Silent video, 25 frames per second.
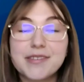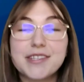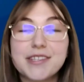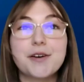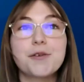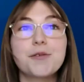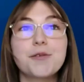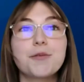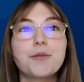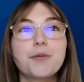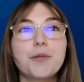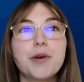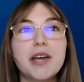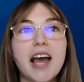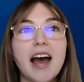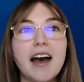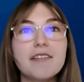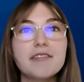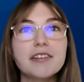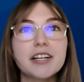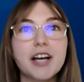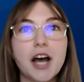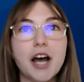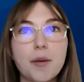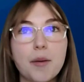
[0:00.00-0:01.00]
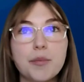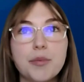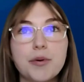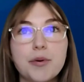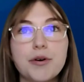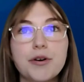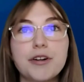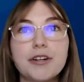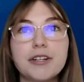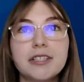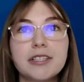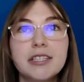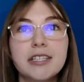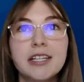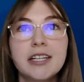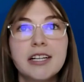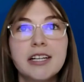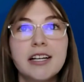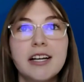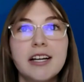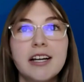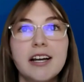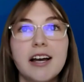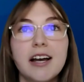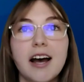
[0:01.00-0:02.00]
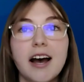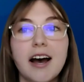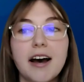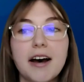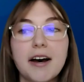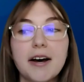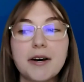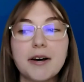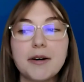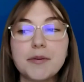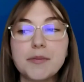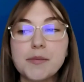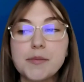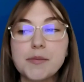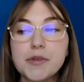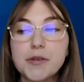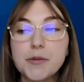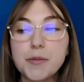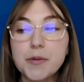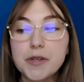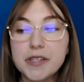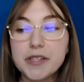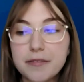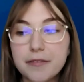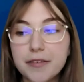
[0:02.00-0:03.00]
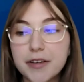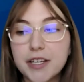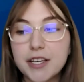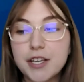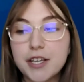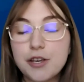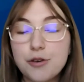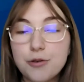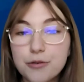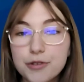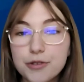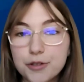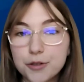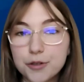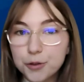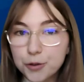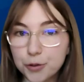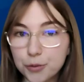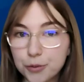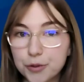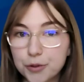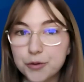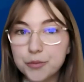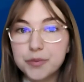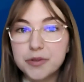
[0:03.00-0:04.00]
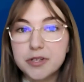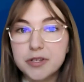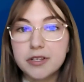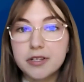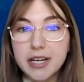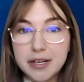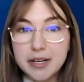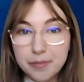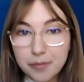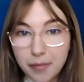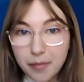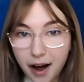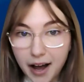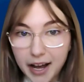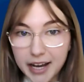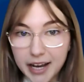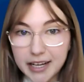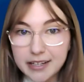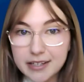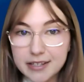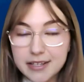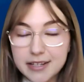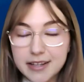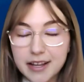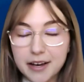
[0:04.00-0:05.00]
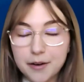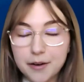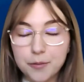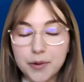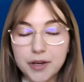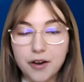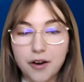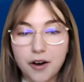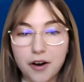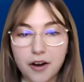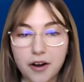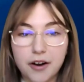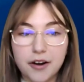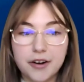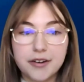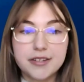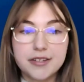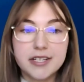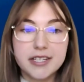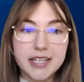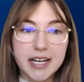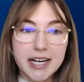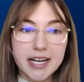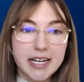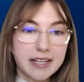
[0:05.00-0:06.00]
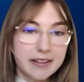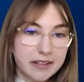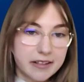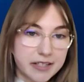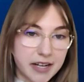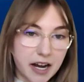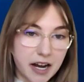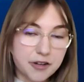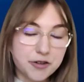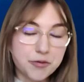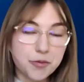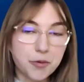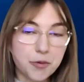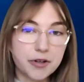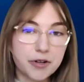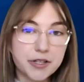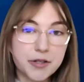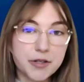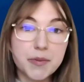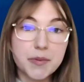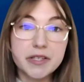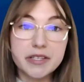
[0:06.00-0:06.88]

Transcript: So we have a couple specific user groups in mind that we are designing the dashboard